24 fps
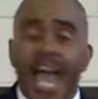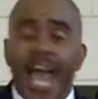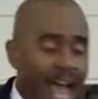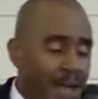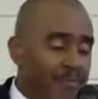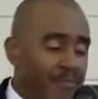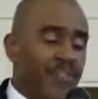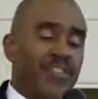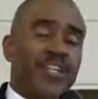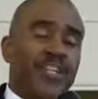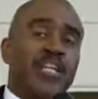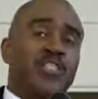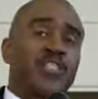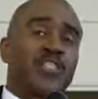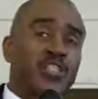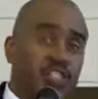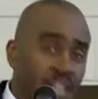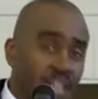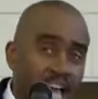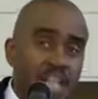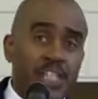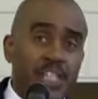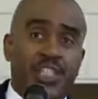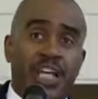And the
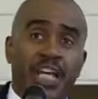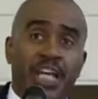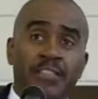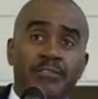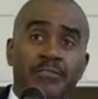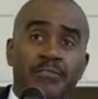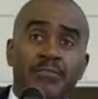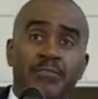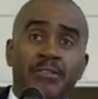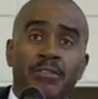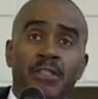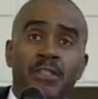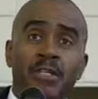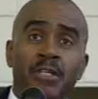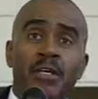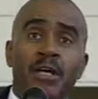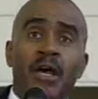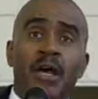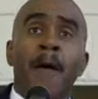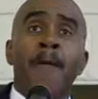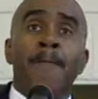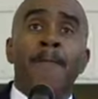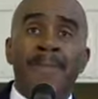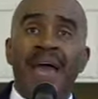decision
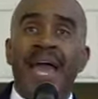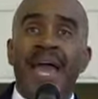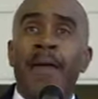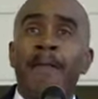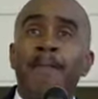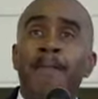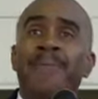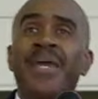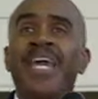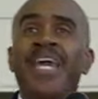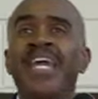may